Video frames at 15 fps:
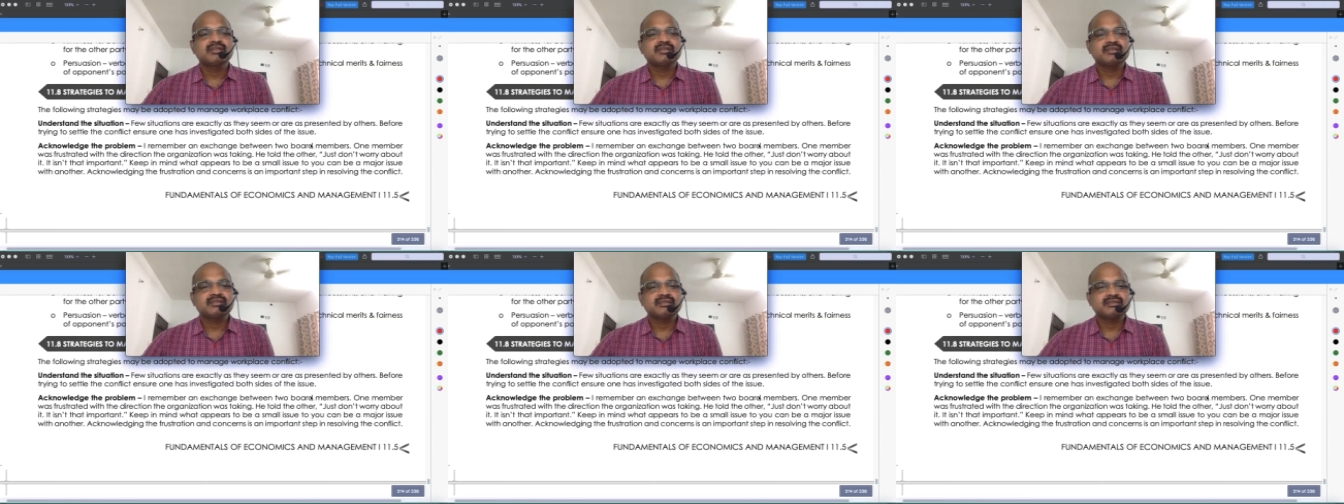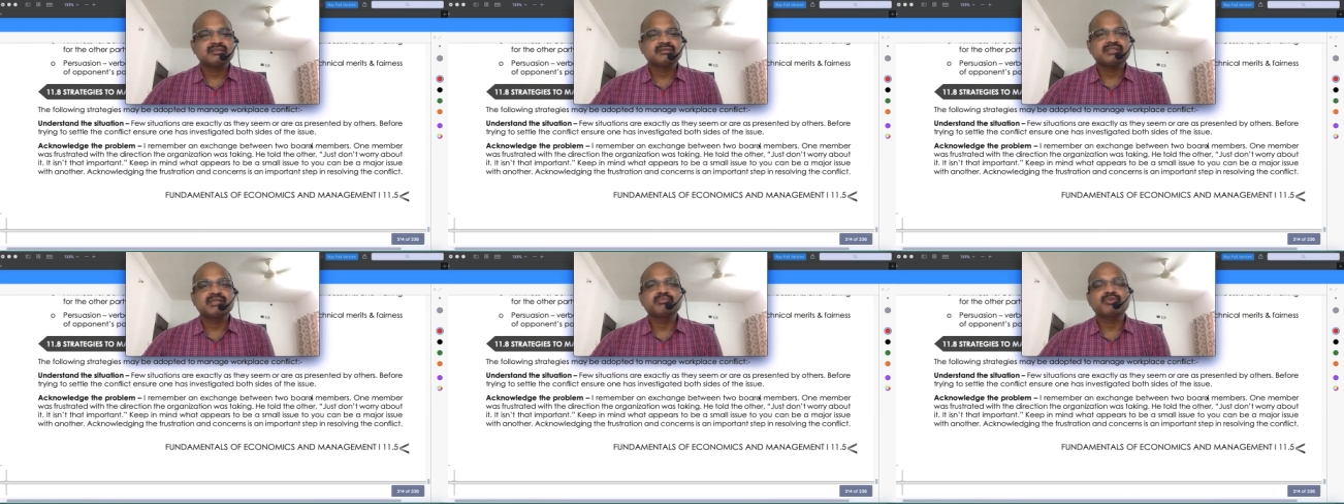
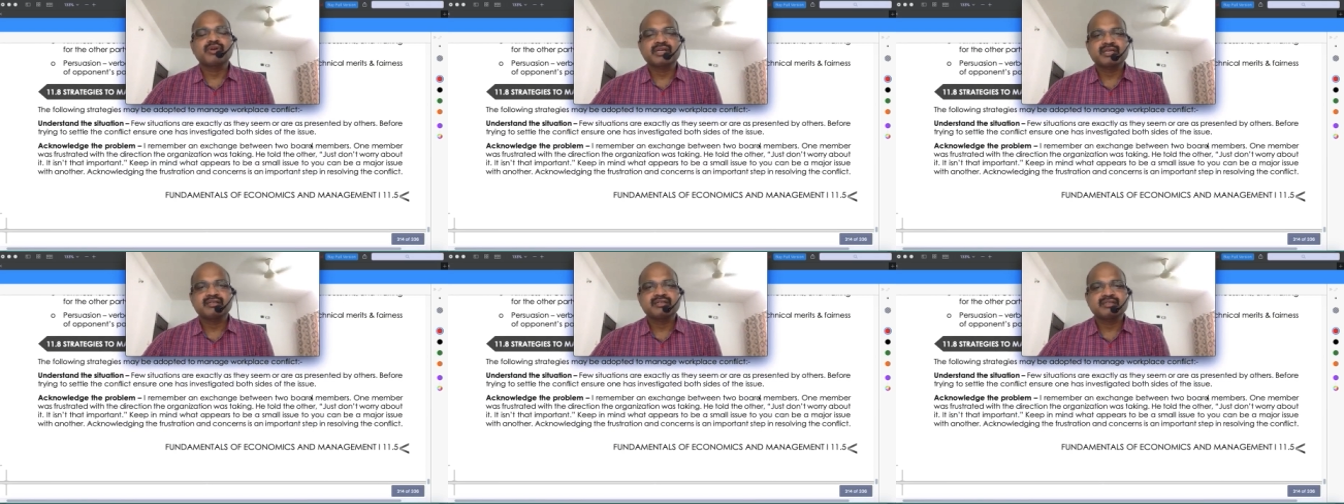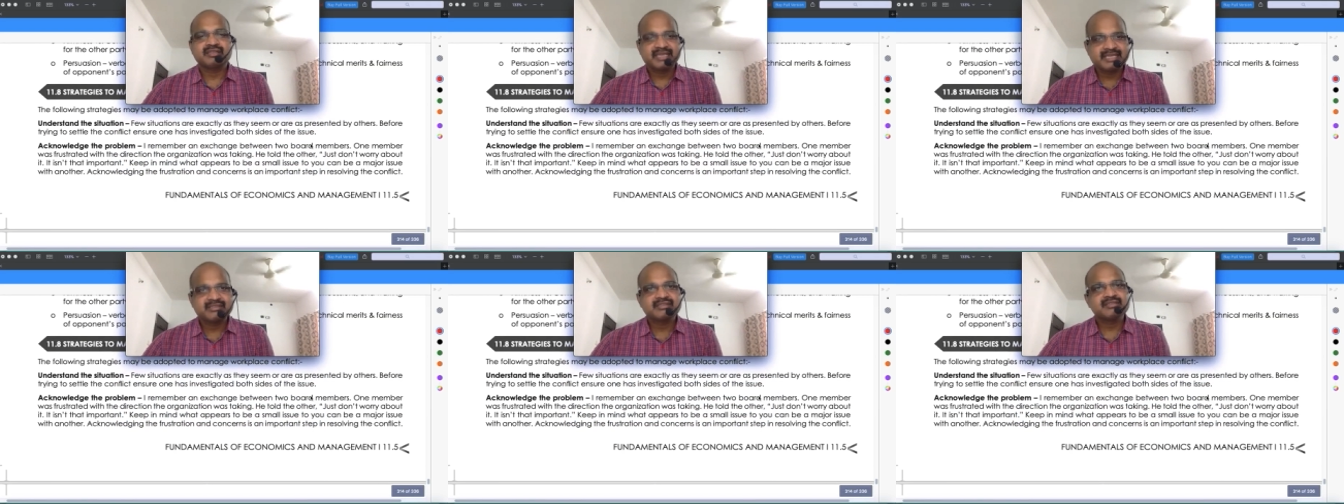uh, important uh,
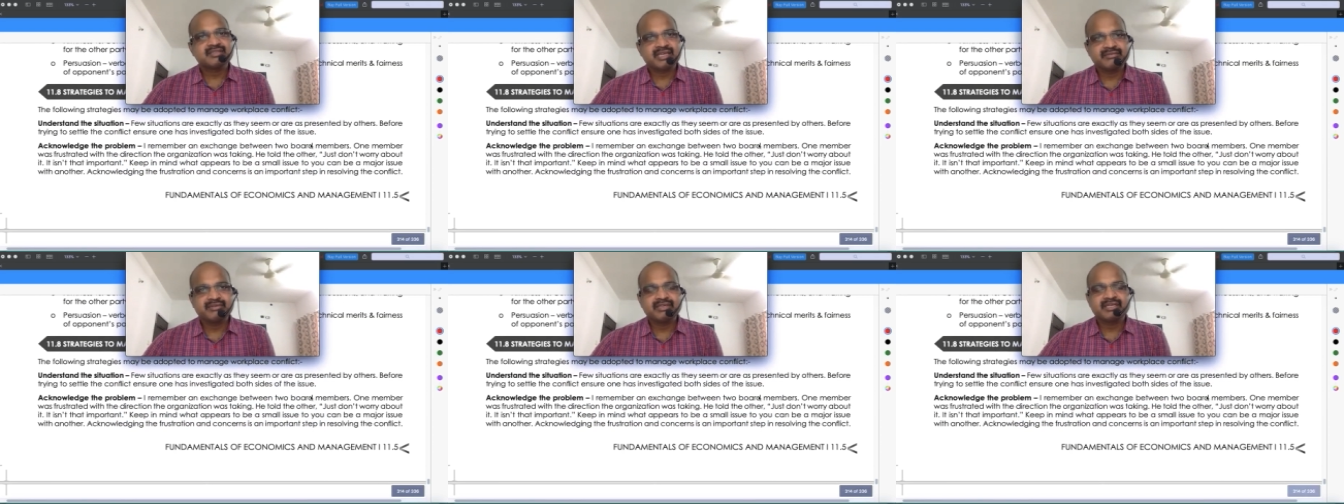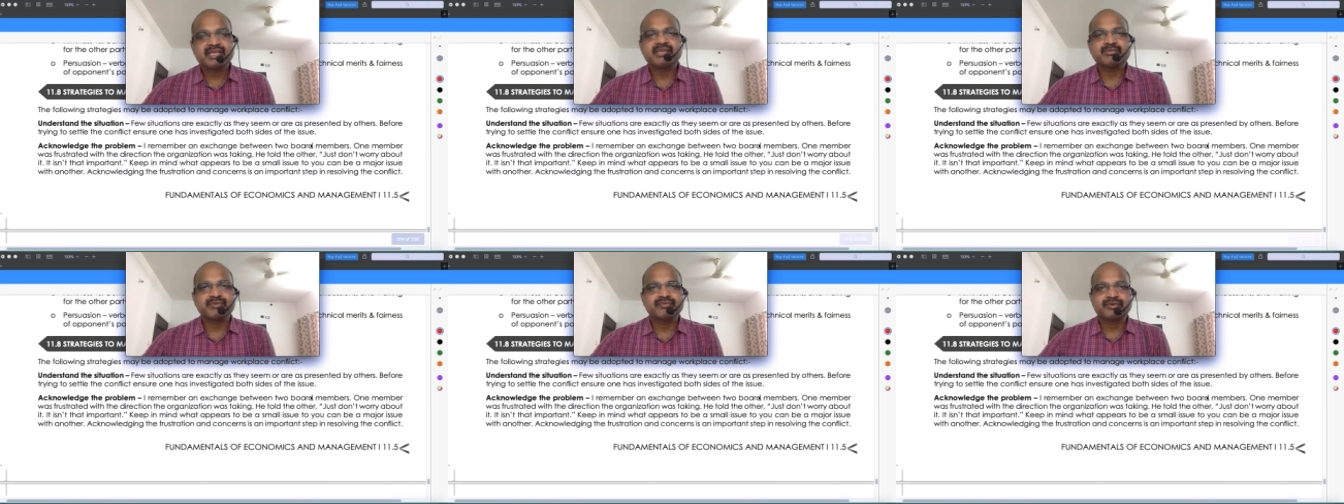lectures I will
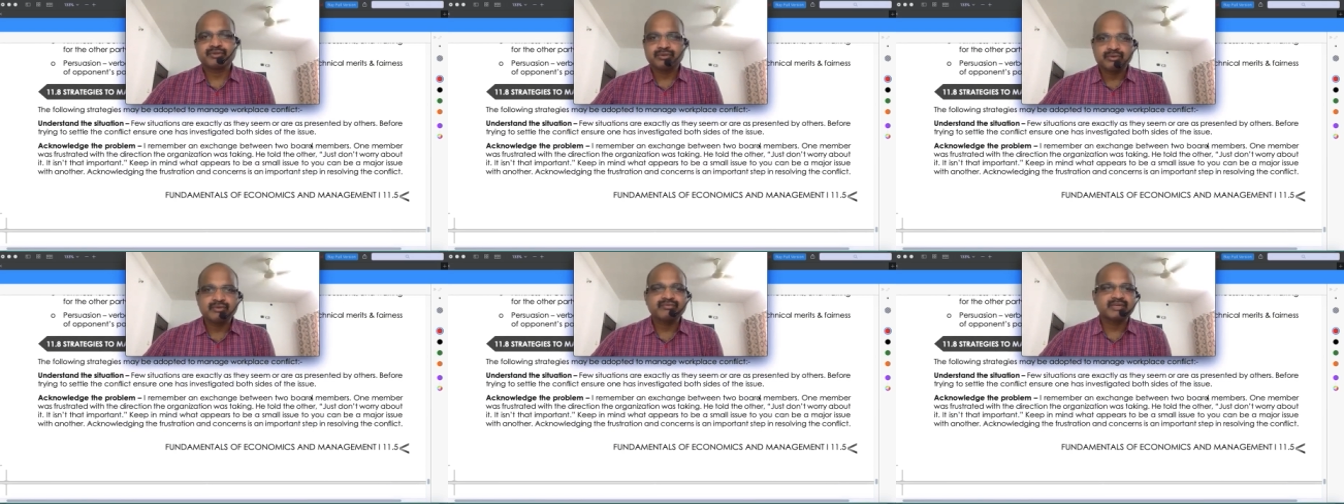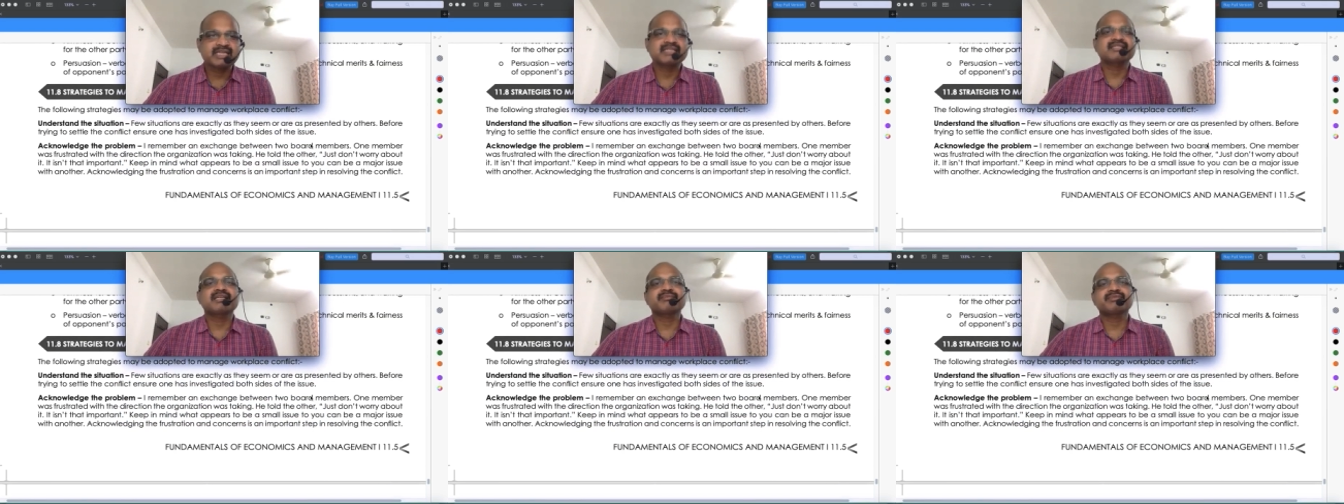take before you go for
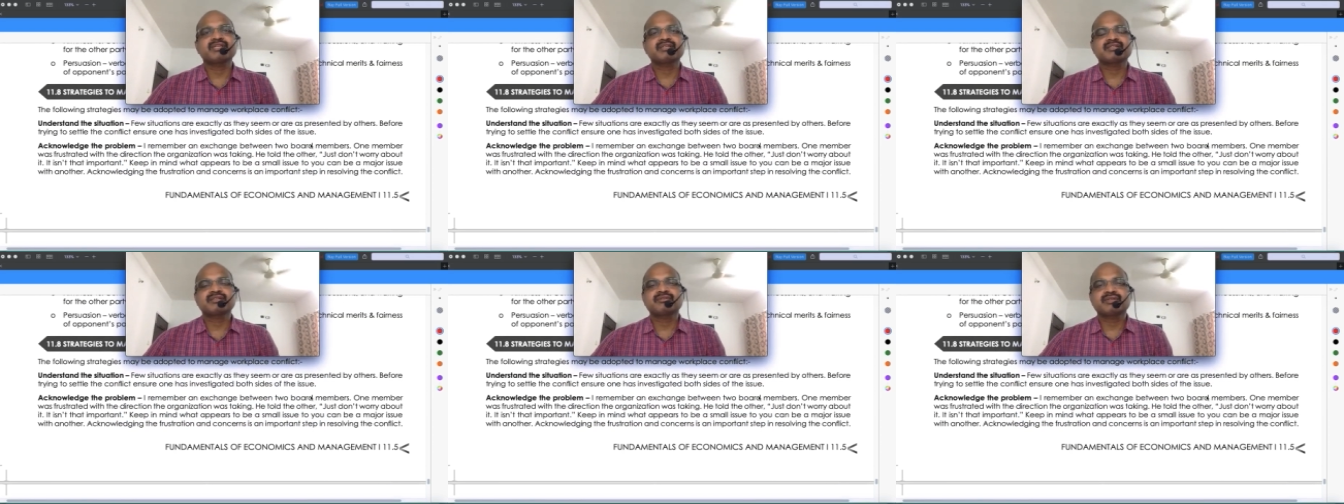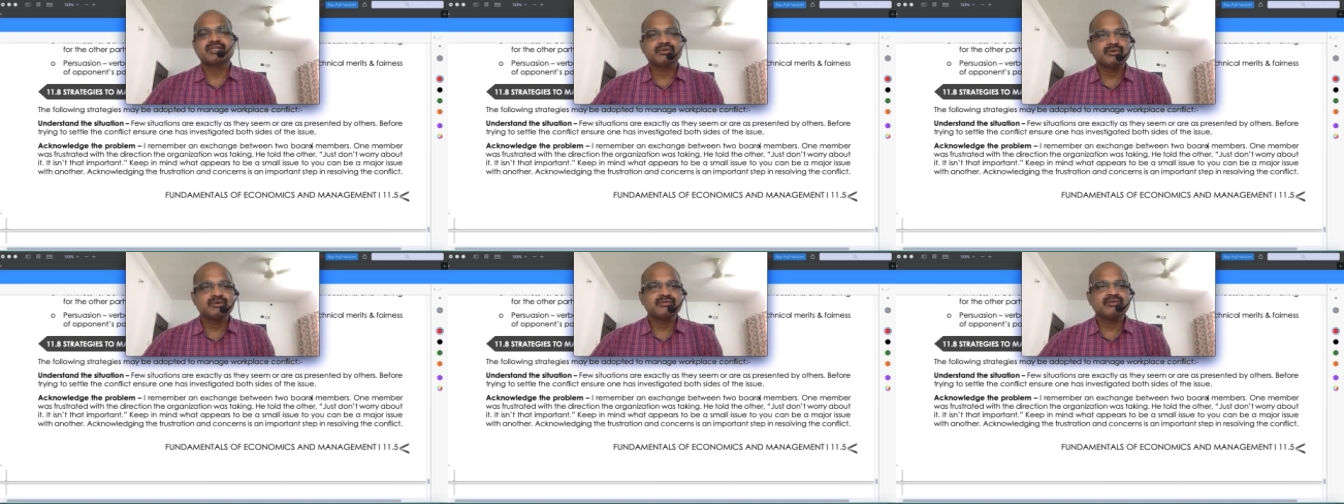examination okay
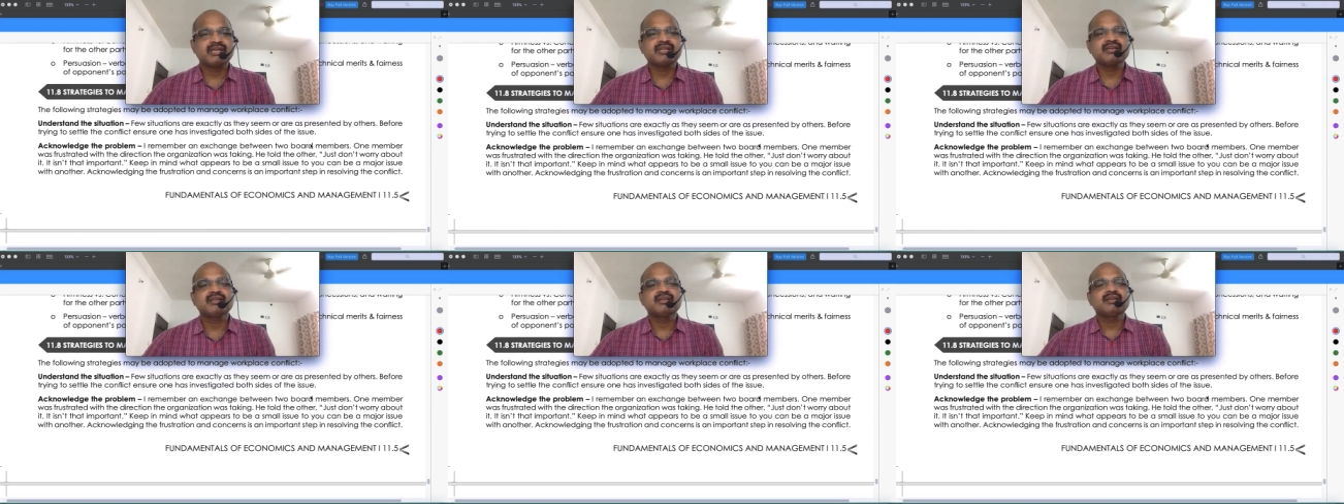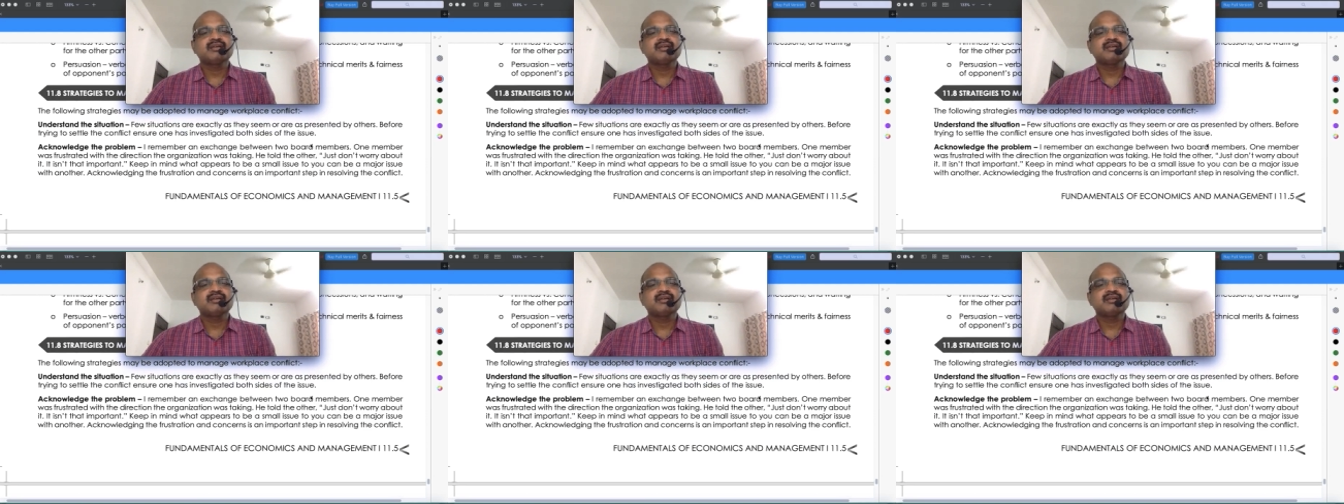don't worry